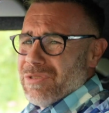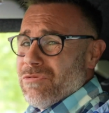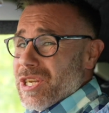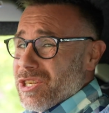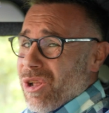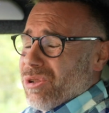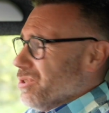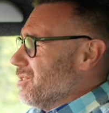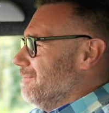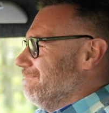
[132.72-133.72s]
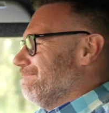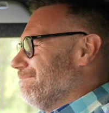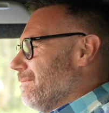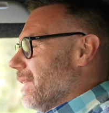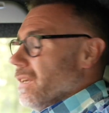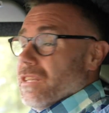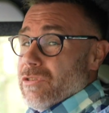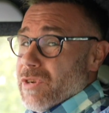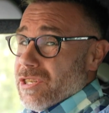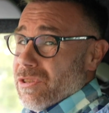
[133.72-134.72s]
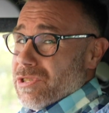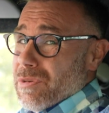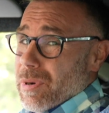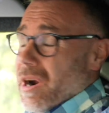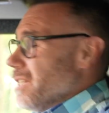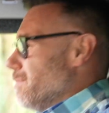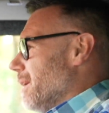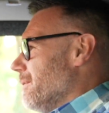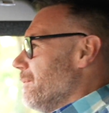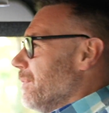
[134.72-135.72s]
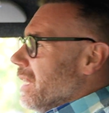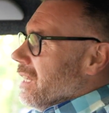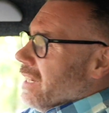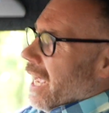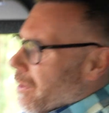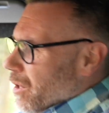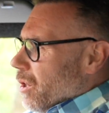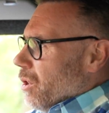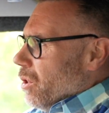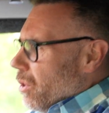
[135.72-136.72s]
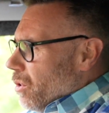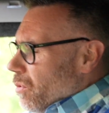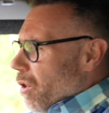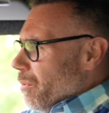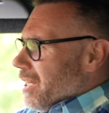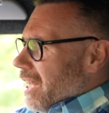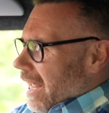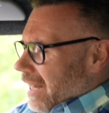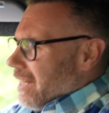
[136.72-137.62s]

The results surprised me. Now, what we did